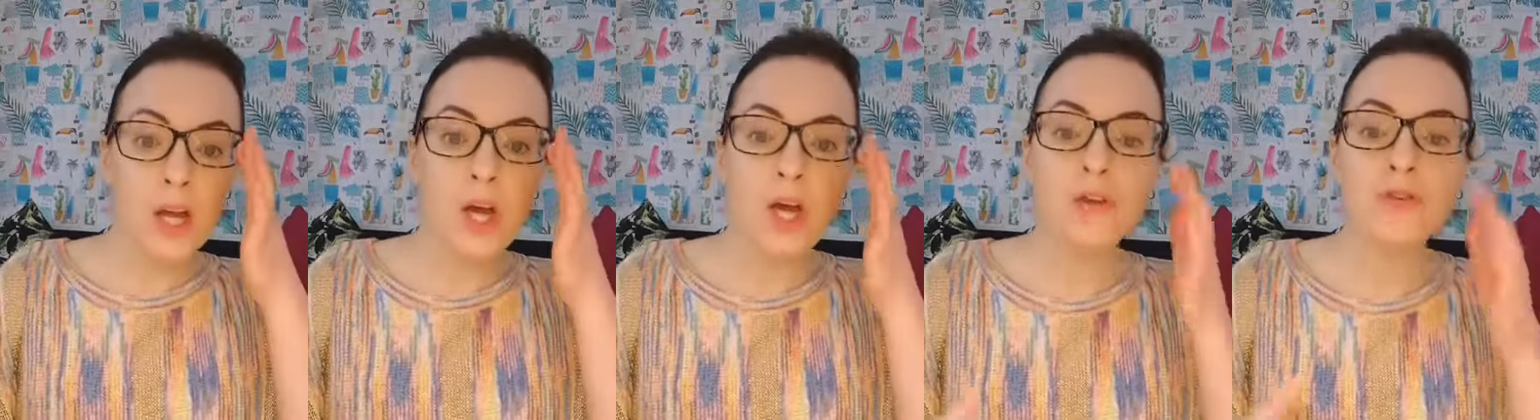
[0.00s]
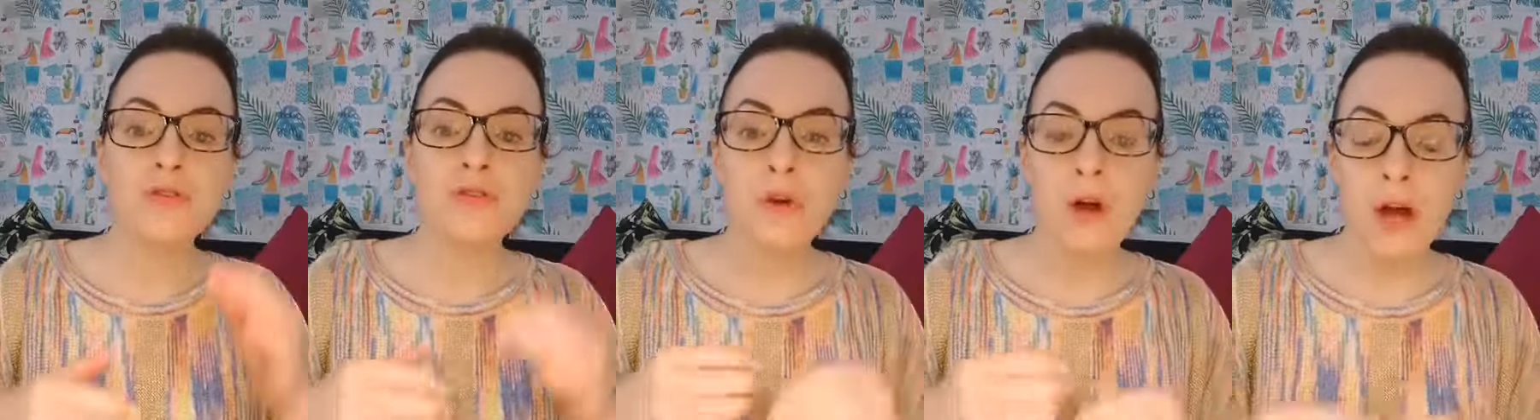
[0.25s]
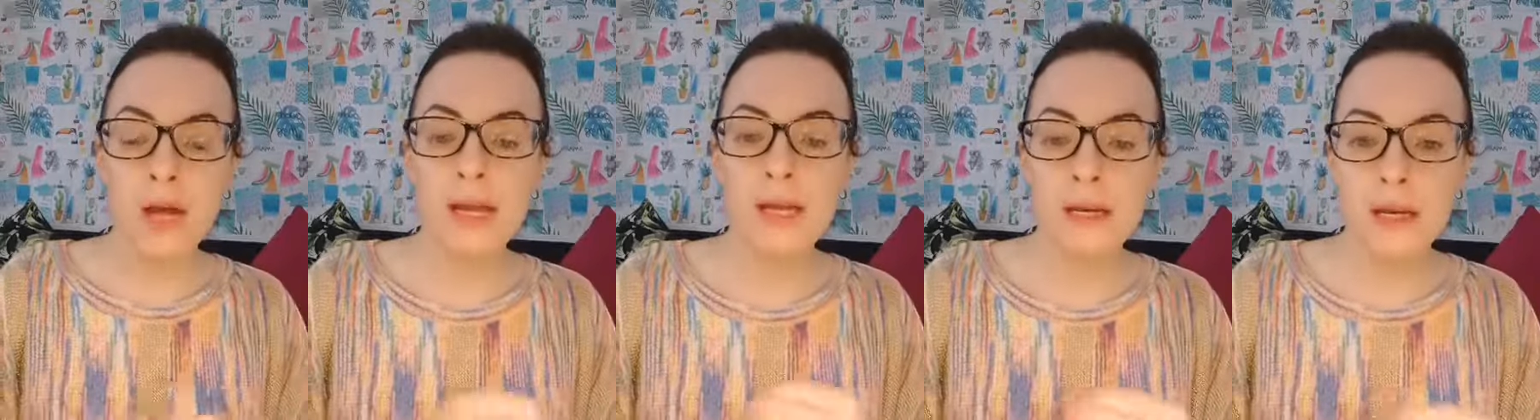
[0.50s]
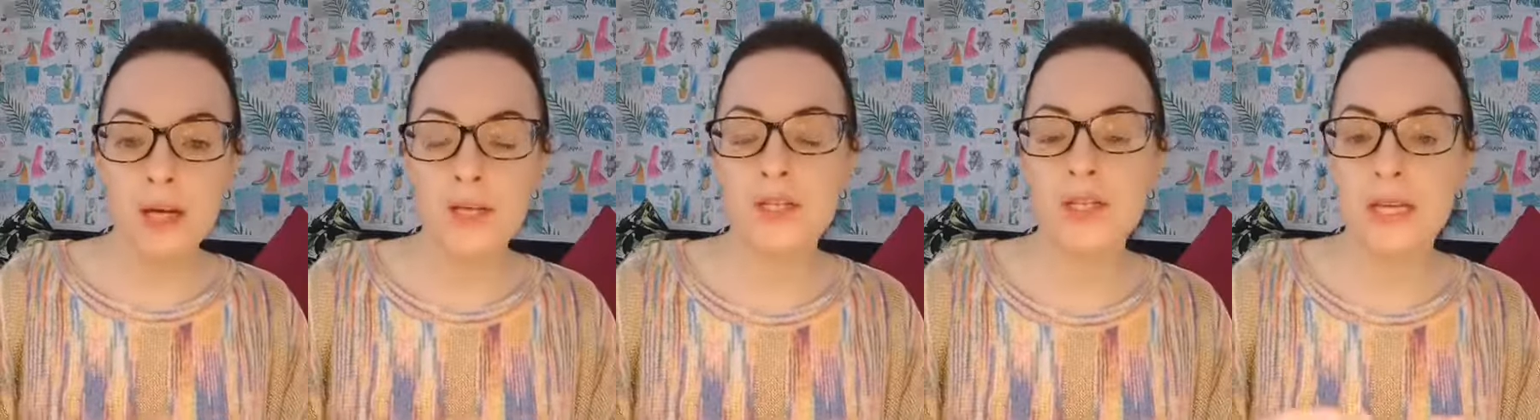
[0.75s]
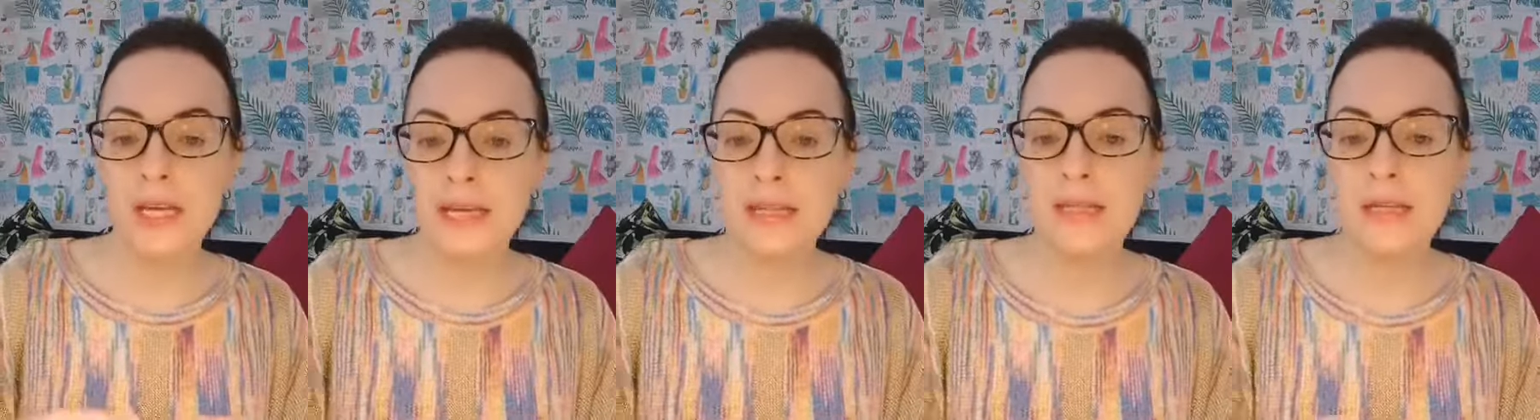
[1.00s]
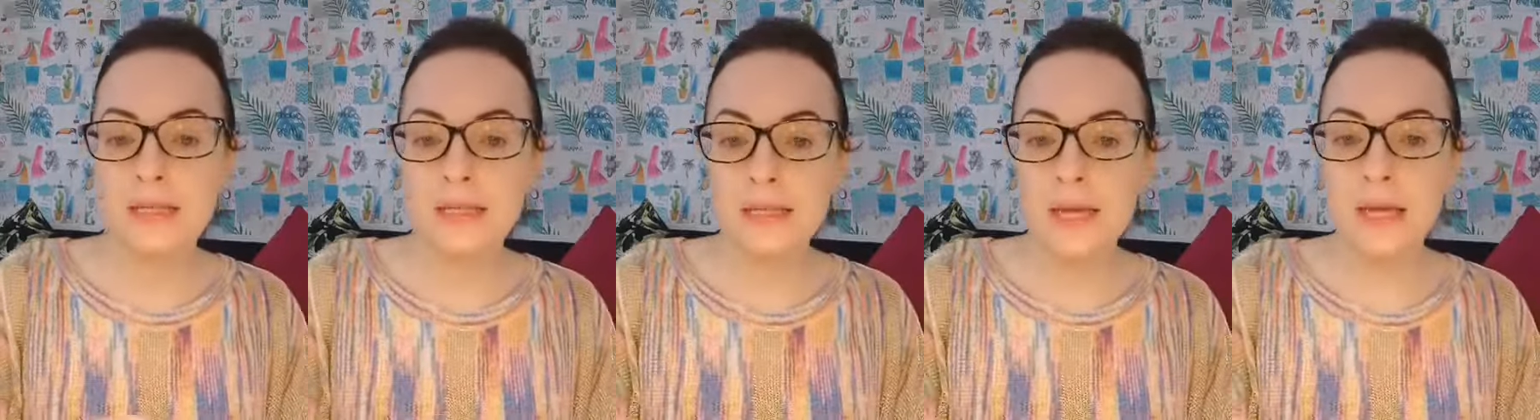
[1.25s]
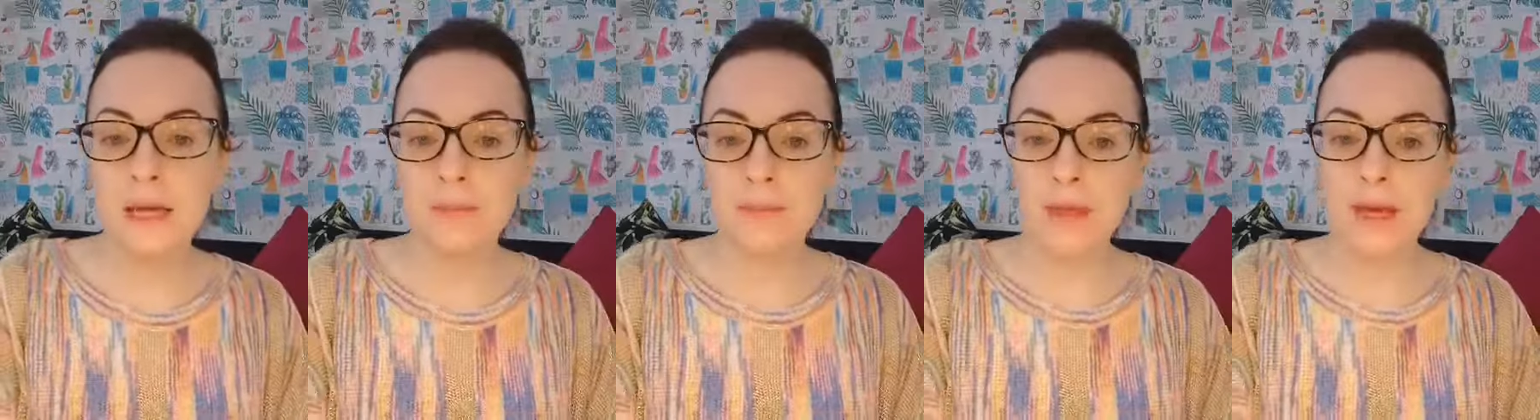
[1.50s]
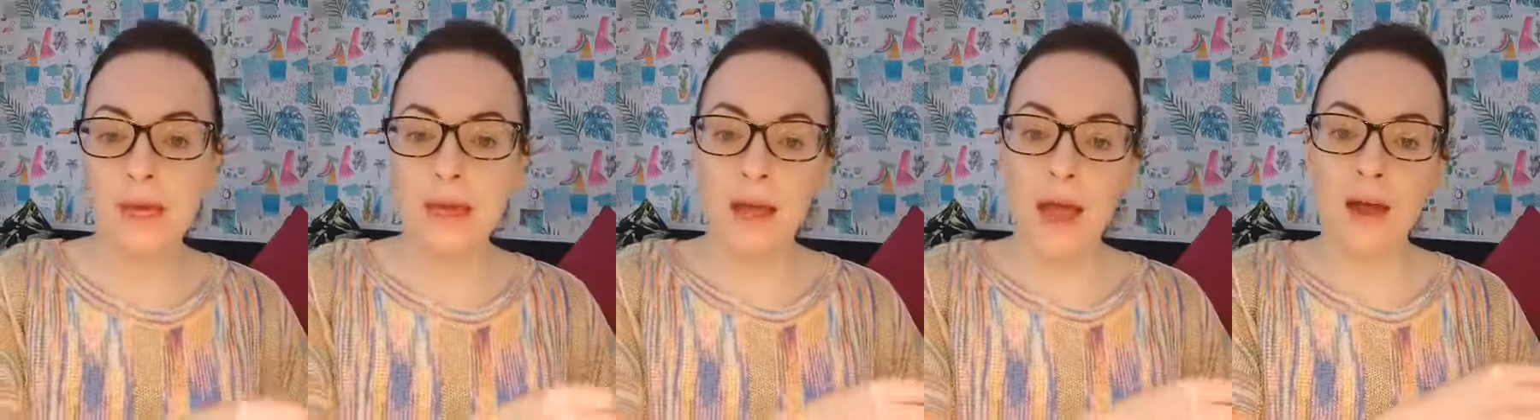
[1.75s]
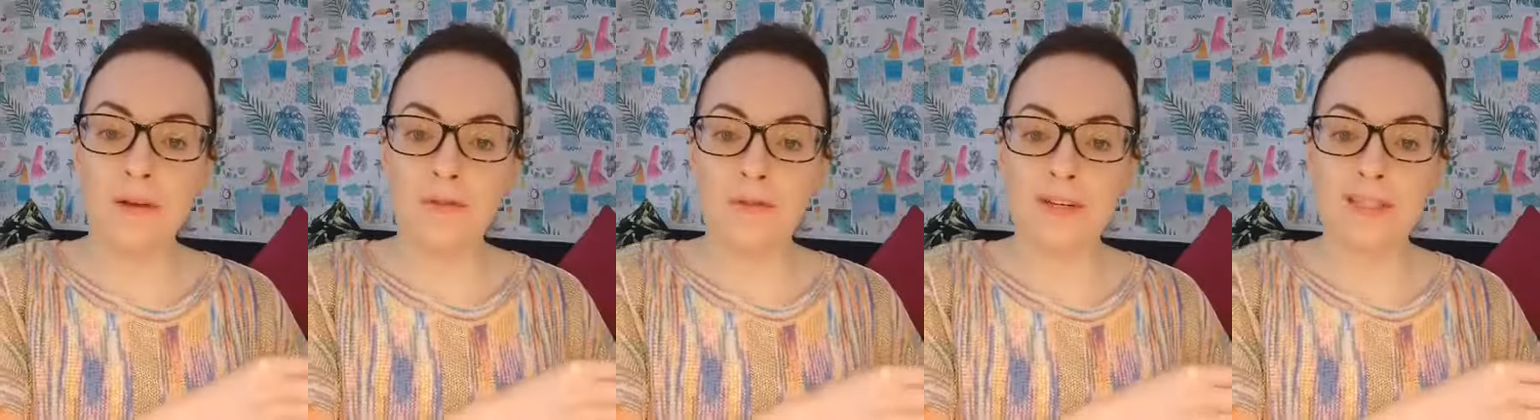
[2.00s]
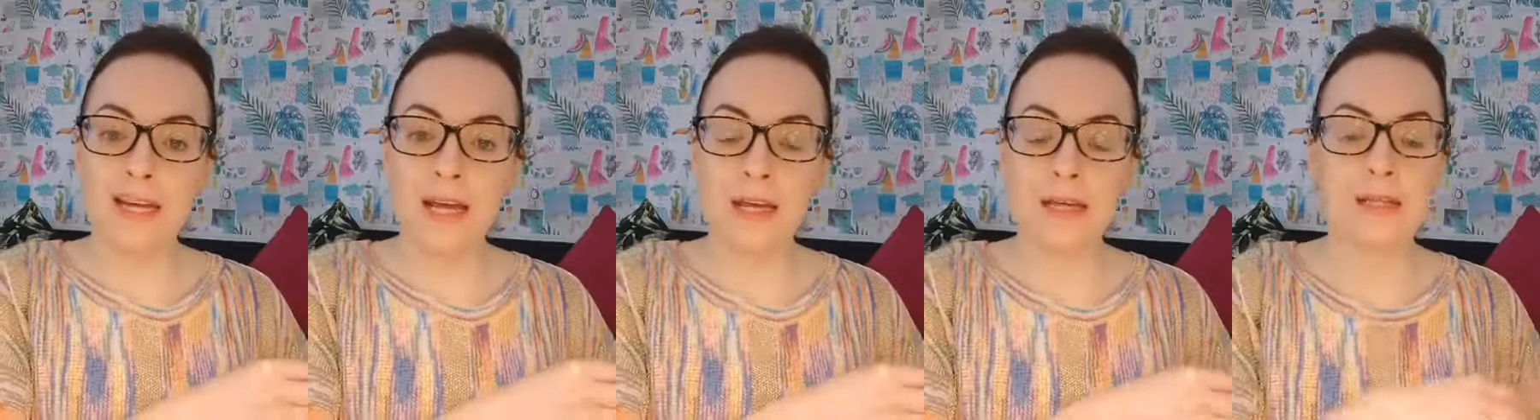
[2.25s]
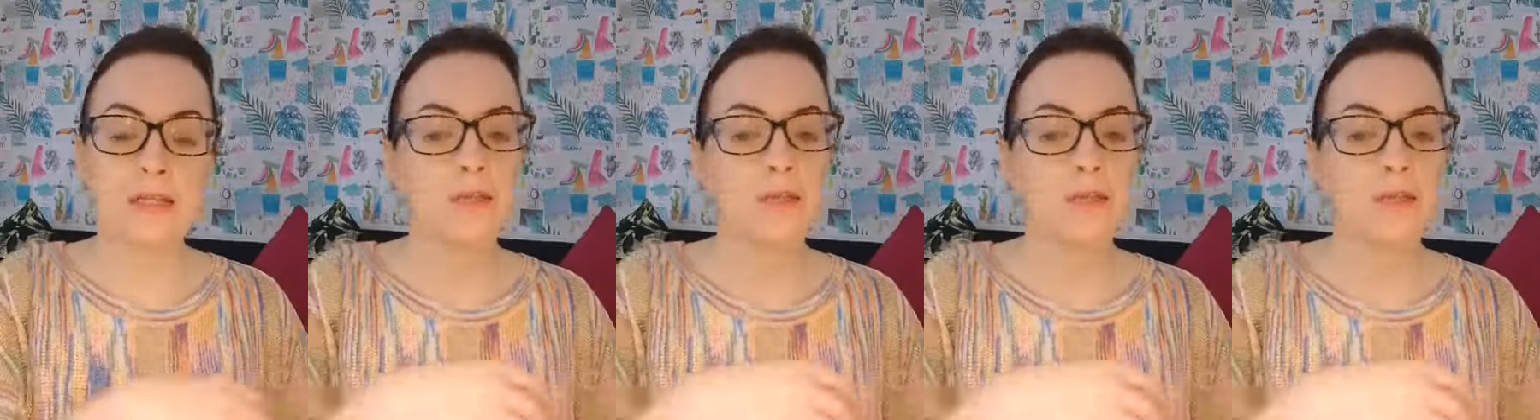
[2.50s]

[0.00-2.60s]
and try not to eat the same thing every day.